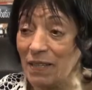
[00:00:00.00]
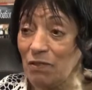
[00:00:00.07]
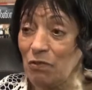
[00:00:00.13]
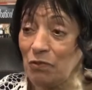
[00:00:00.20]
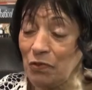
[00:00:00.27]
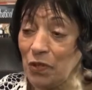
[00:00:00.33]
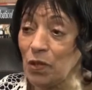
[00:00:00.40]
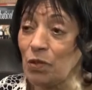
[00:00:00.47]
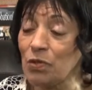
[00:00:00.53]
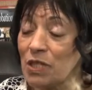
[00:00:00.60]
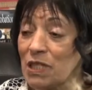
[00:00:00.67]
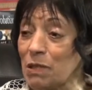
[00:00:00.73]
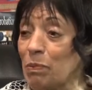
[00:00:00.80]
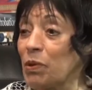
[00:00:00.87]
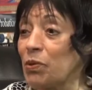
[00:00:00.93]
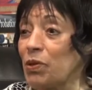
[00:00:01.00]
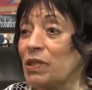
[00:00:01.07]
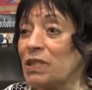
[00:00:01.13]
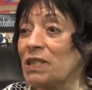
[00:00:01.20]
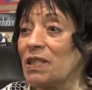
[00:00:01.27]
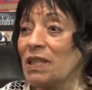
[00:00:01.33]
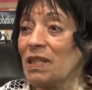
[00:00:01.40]
feel the spirit
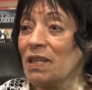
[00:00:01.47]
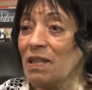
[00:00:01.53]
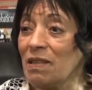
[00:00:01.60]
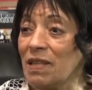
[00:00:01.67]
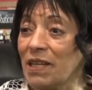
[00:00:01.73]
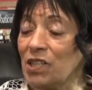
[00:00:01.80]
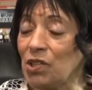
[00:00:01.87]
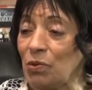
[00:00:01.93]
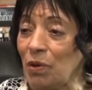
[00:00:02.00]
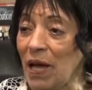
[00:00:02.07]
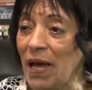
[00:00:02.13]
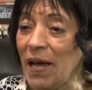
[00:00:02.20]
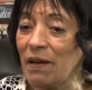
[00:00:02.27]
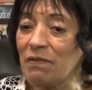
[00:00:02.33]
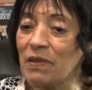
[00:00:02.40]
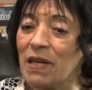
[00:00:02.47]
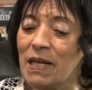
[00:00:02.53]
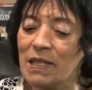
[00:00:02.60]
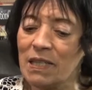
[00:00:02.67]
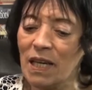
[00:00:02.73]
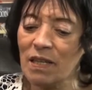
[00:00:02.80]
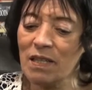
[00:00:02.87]
that you have.
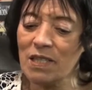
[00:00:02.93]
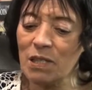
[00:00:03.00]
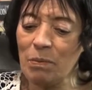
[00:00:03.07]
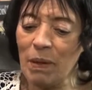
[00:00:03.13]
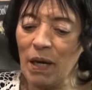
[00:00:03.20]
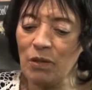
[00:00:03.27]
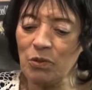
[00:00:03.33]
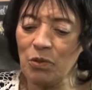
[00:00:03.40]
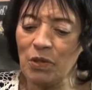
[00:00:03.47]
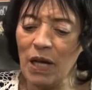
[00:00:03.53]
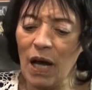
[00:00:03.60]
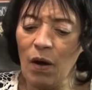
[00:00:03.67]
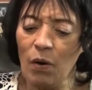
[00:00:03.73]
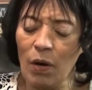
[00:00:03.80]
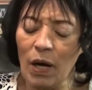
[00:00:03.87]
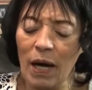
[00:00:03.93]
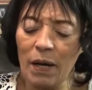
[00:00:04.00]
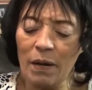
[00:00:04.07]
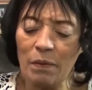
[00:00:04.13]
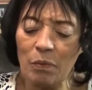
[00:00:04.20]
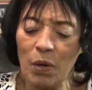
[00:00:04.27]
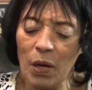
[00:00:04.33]
Tell us about you now.
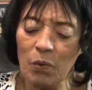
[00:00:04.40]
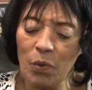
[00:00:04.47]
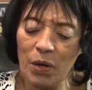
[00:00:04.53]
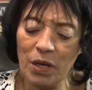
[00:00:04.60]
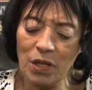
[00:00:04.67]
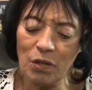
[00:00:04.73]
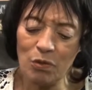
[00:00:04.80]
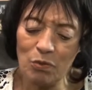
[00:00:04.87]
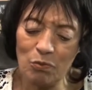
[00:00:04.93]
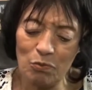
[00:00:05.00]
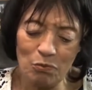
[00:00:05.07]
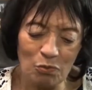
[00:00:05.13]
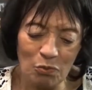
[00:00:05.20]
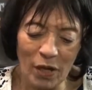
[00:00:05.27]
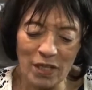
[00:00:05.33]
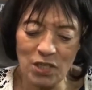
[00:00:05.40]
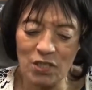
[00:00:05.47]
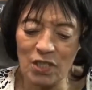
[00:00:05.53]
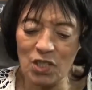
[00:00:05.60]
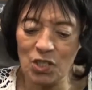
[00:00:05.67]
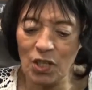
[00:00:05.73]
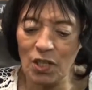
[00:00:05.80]
I want to go right to the
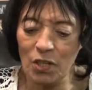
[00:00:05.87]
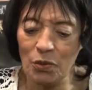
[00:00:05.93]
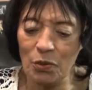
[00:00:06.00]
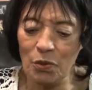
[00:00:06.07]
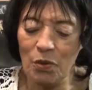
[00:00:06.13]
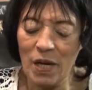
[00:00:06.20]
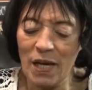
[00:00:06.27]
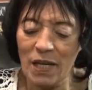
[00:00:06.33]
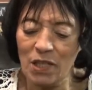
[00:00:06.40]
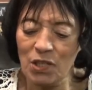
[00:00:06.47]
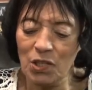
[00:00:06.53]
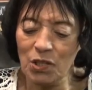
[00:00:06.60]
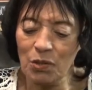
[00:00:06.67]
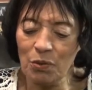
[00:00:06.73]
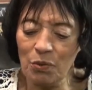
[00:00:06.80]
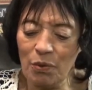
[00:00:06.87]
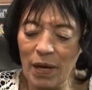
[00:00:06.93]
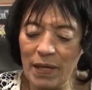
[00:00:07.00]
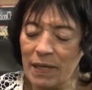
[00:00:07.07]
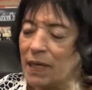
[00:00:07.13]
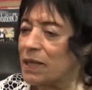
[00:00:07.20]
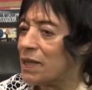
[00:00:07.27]
juggler. You,
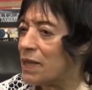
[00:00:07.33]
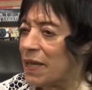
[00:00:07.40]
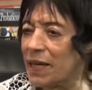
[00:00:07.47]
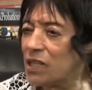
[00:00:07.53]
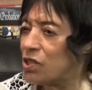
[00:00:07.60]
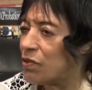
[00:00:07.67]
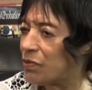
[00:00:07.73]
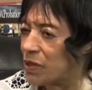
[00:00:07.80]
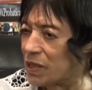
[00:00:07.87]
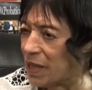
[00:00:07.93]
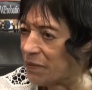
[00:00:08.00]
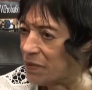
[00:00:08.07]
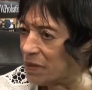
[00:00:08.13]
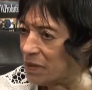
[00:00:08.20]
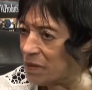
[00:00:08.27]
at the age of 11,